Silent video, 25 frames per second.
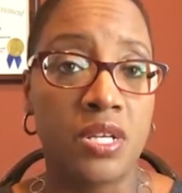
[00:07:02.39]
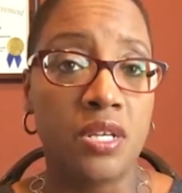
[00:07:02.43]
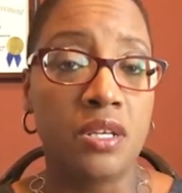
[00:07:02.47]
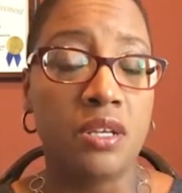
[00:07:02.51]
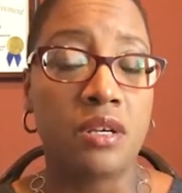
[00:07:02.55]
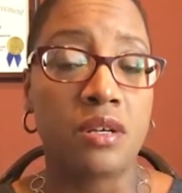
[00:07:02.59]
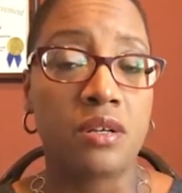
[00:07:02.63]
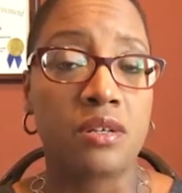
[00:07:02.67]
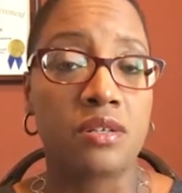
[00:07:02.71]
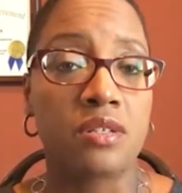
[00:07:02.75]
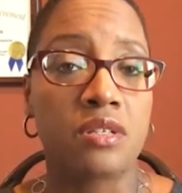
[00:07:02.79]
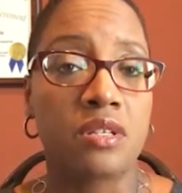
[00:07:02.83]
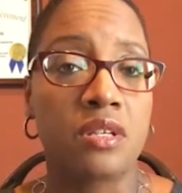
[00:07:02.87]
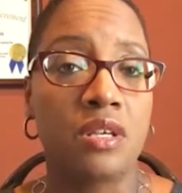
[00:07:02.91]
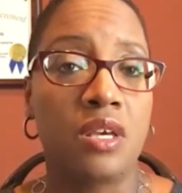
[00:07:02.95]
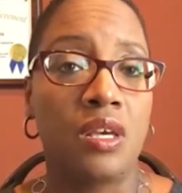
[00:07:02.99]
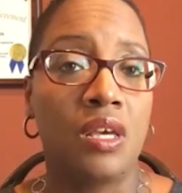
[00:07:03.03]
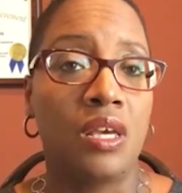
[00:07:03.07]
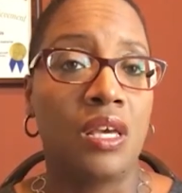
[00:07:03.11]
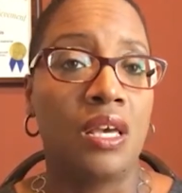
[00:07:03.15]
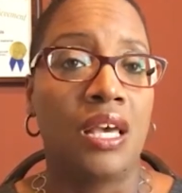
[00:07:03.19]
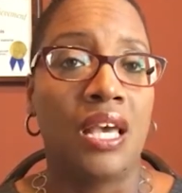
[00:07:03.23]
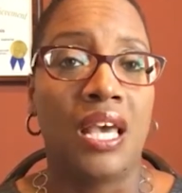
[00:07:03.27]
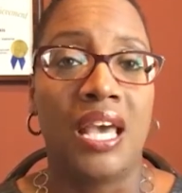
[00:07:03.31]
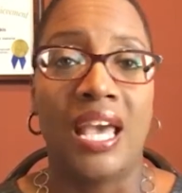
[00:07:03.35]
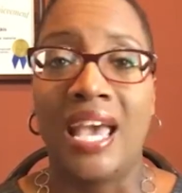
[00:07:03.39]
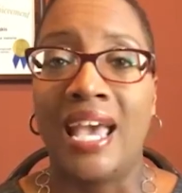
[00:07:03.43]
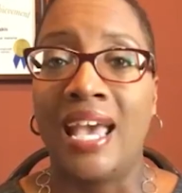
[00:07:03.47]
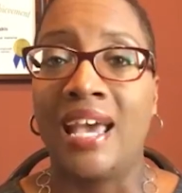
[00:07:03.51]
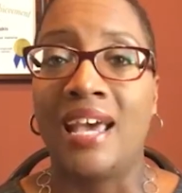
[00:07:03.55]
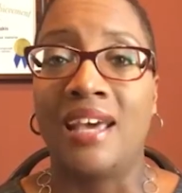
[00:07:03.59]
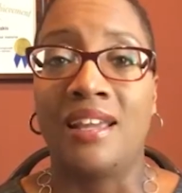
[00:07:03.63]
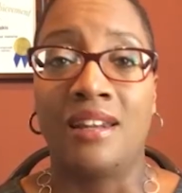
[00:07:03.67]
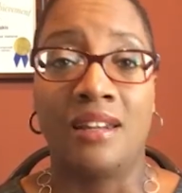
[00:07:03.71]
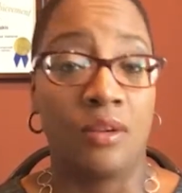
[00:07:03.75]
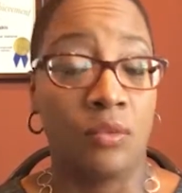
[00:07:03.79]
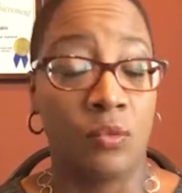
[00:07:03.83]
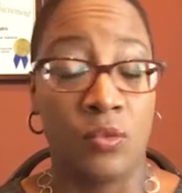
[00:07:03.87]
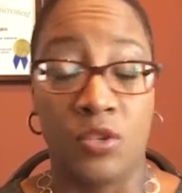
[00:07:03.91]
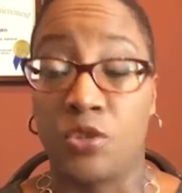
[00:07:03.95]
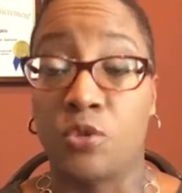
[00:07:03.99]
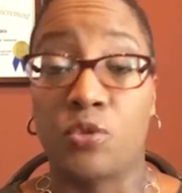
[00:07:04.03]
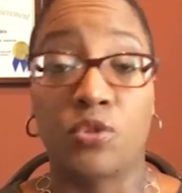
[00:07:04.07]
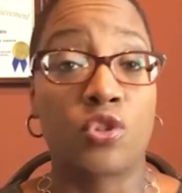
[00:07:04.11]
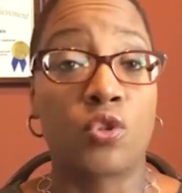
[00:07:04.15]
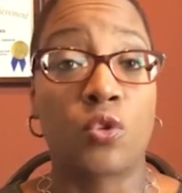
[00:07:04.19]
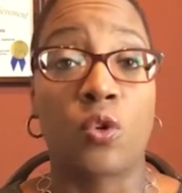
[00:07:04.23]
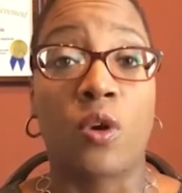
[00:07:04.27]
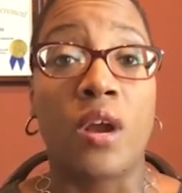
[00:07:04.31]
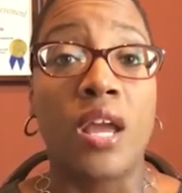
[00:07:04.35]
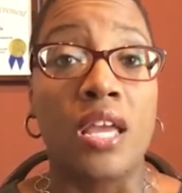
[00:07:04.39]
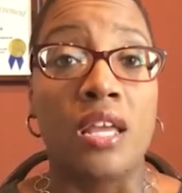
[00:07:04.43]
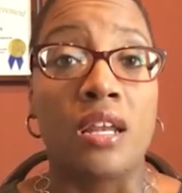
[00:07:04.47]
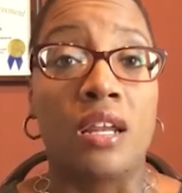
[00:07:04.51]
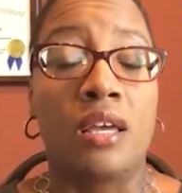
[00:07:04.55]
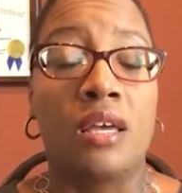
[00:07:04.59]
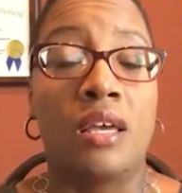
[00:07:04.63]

years, and which was great.